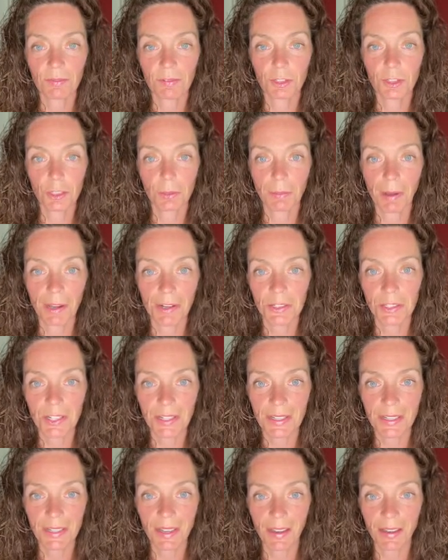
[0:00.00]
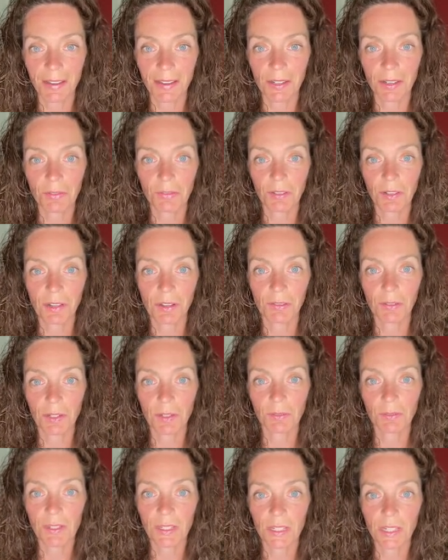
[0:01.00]
Jumanji set. And if any of you
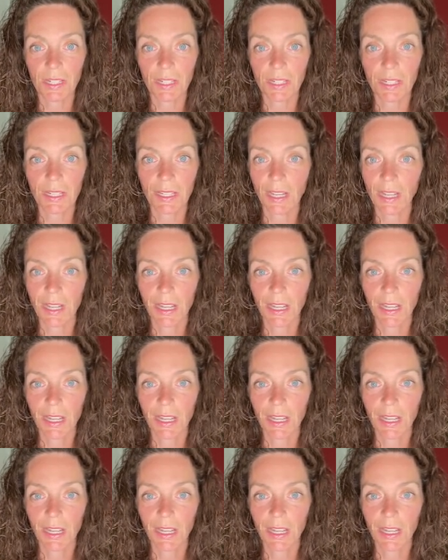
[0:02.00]
have seen it,